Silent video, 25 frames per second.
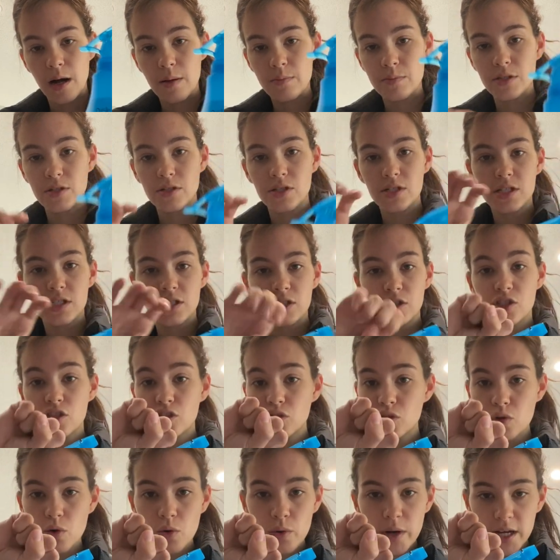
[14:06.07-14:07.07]
So just
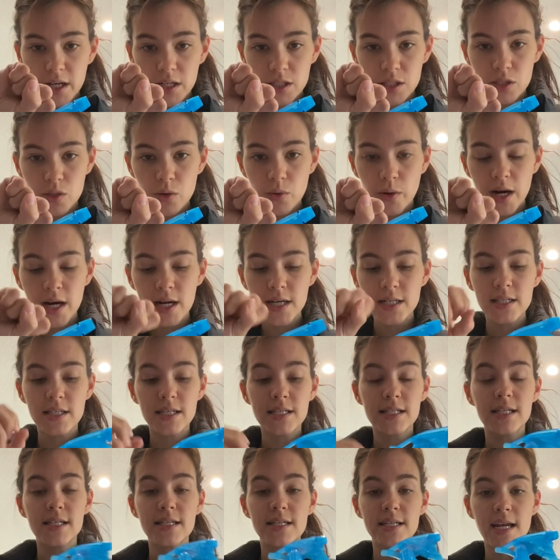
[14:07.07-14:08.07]
a quick squirt.
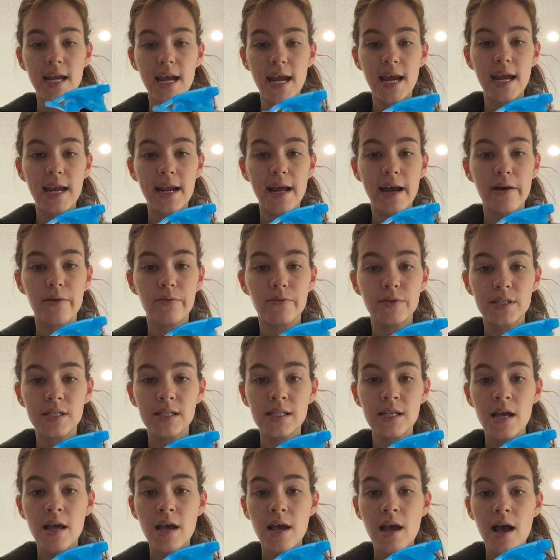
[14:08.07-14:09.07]
This is an 8 ounce.
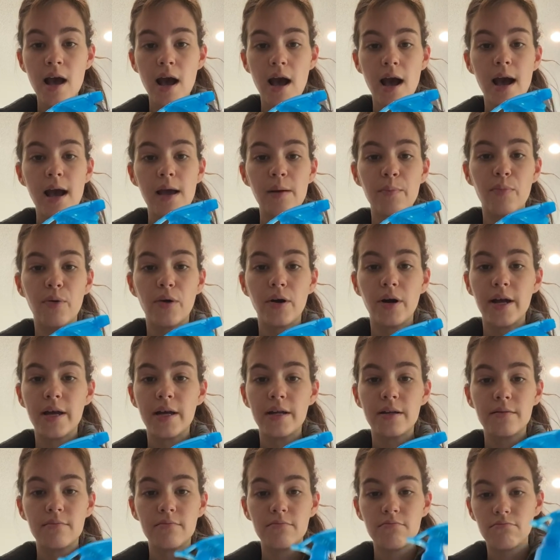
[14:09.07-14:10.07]
I
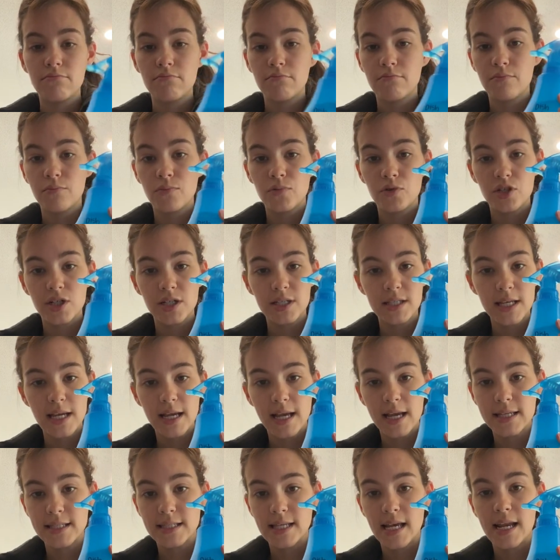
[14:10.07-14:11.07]
put, just
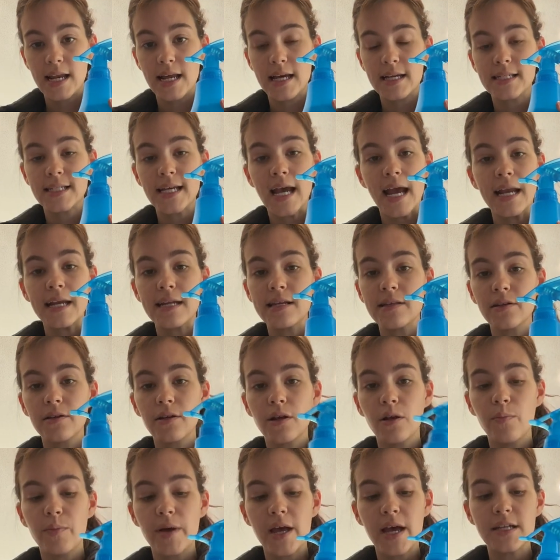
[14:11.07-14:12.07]
like I said, a tiny
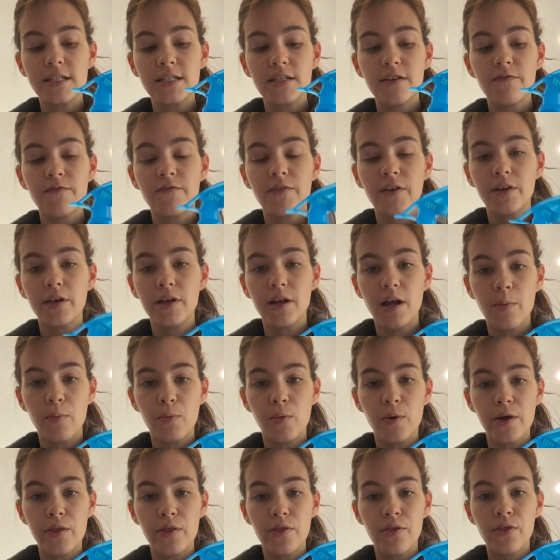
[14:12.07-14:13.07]
little bit, fill it up
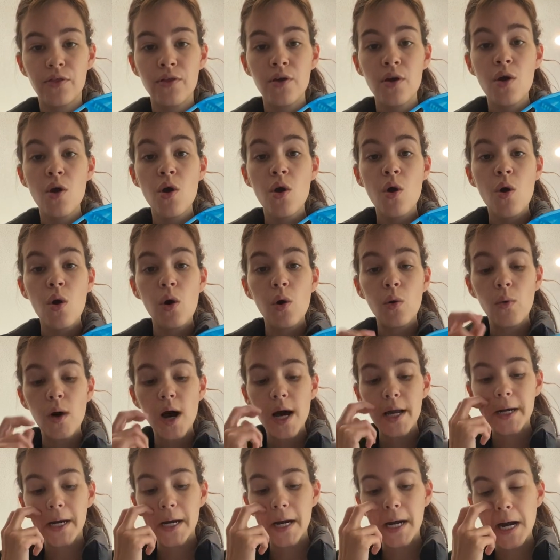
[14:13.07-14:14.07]
with
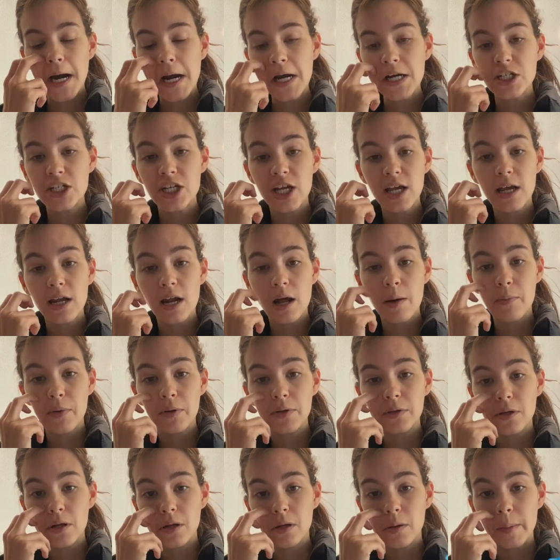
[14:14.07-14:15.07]
water, shake it up a
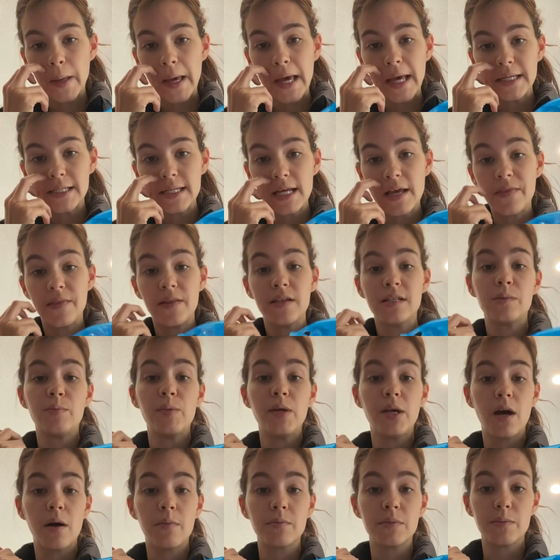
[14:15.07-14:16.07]
little bit, and this
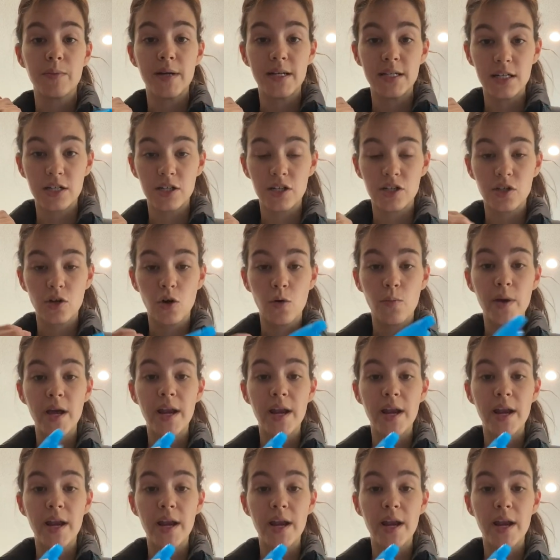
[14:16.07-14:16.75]
becomes my dish soap.